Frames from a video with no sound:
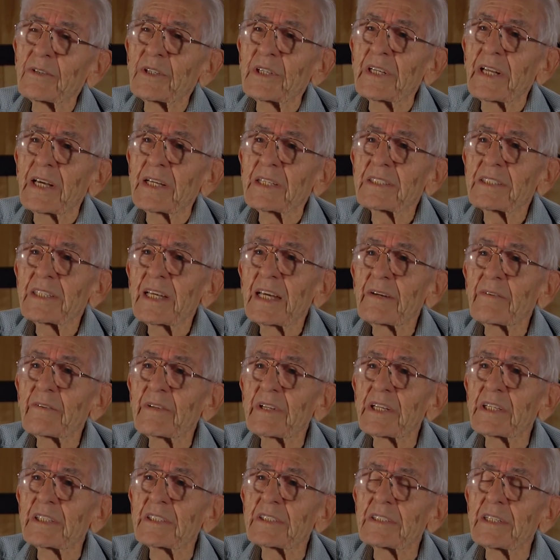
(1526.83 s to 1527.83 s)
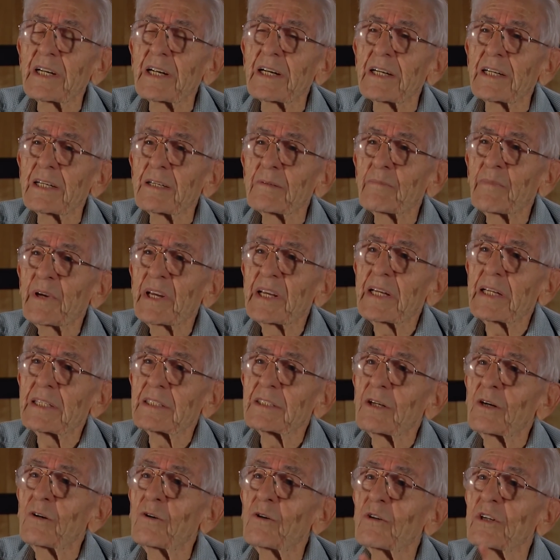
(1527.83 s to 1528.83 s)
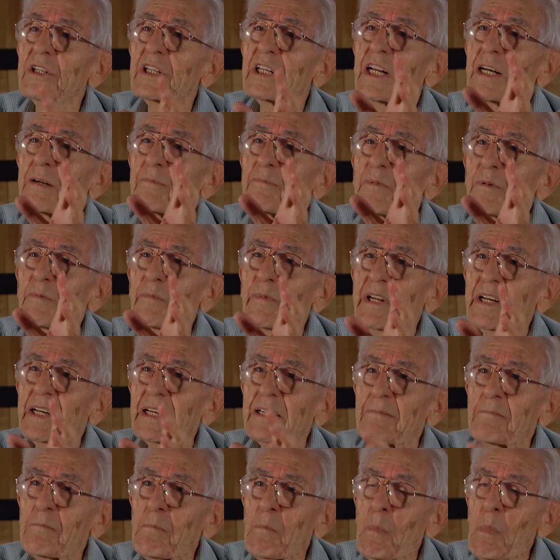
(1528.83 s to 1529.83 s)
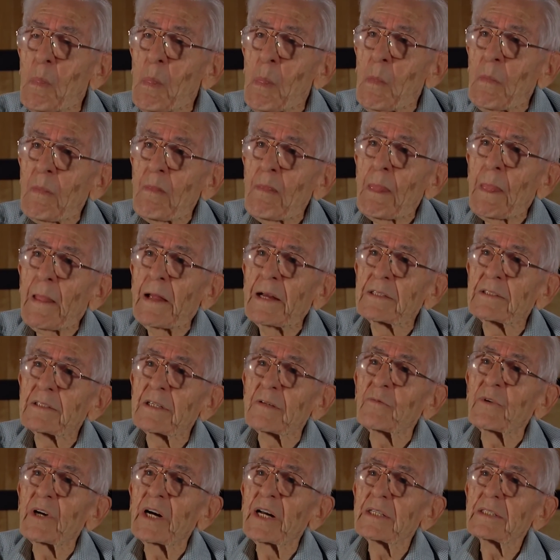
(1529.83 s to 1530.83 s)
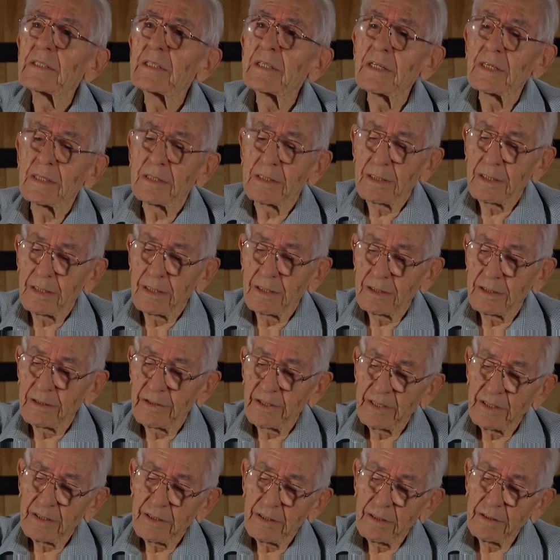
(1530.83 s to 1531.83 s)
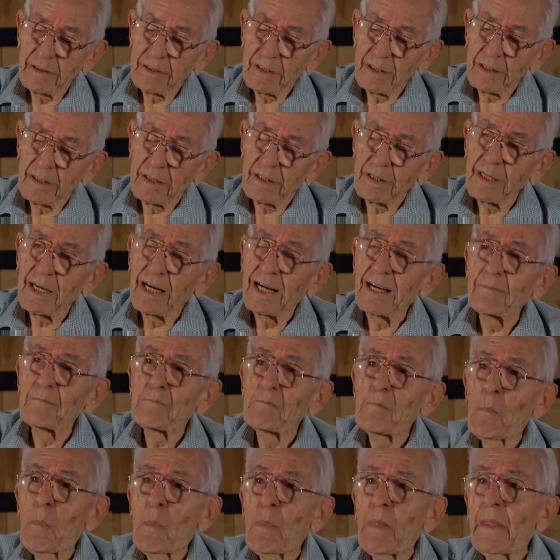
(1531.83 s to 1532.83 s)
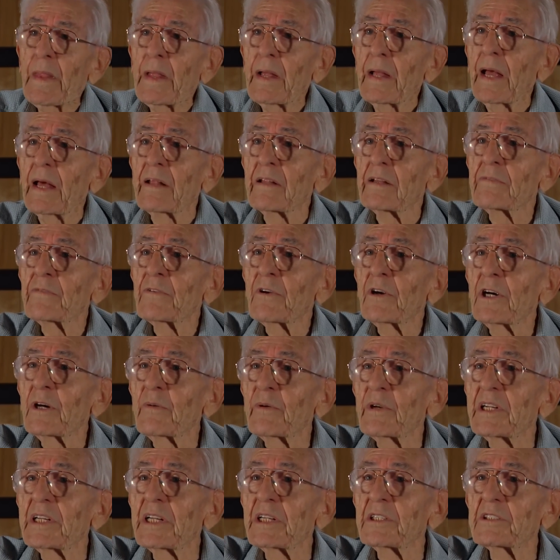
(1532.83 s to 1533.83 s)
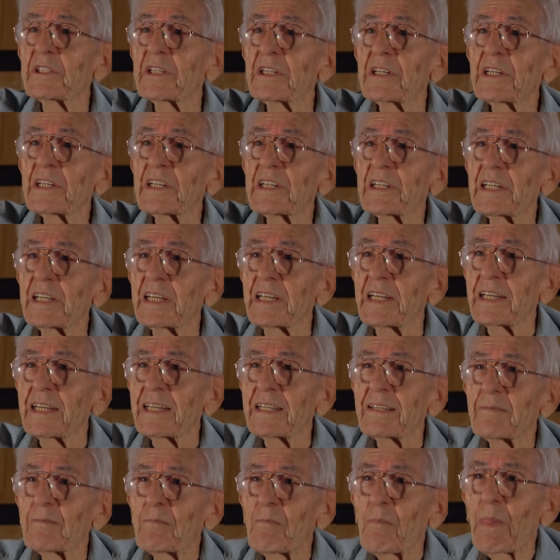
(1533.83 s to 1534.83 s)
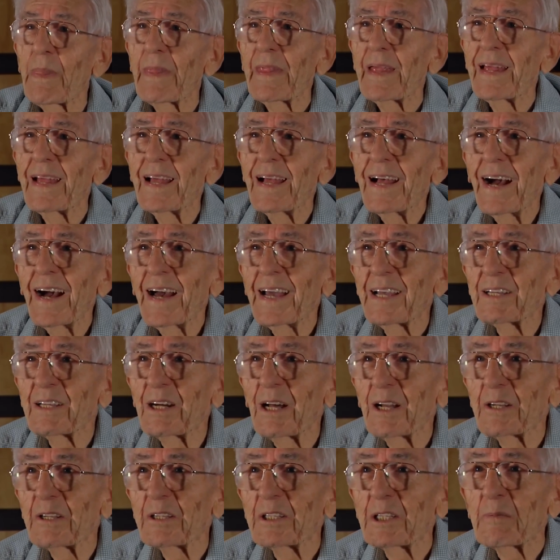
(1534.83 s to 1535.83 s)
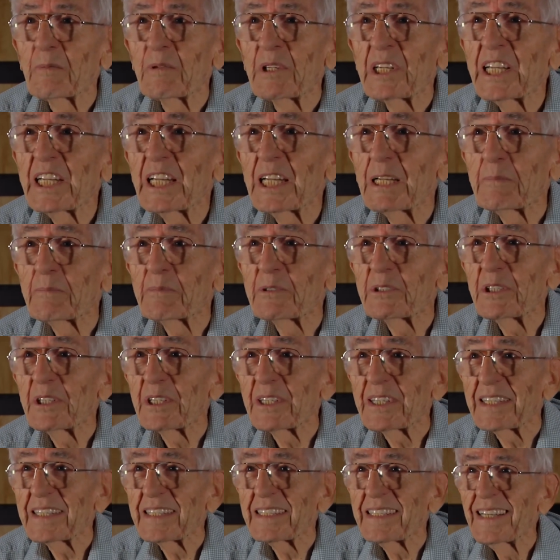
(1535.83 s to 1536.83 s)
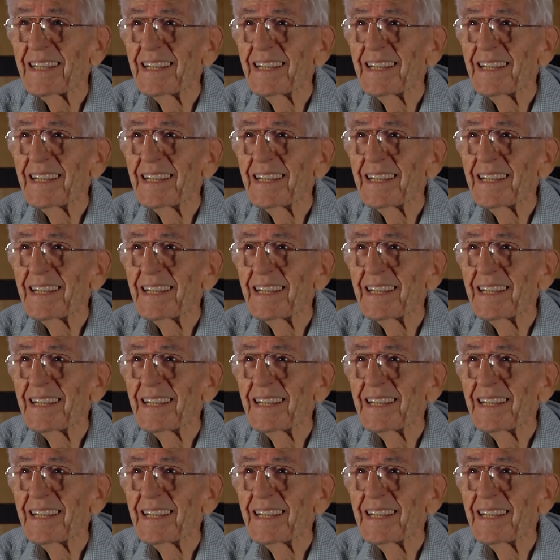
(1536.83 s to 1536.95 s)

the next day when they started to paint, I said, hold it up a minute. I said, watch this. And so I turned the little knob, and the floor would instantly clean. I called it the cleanup circuit.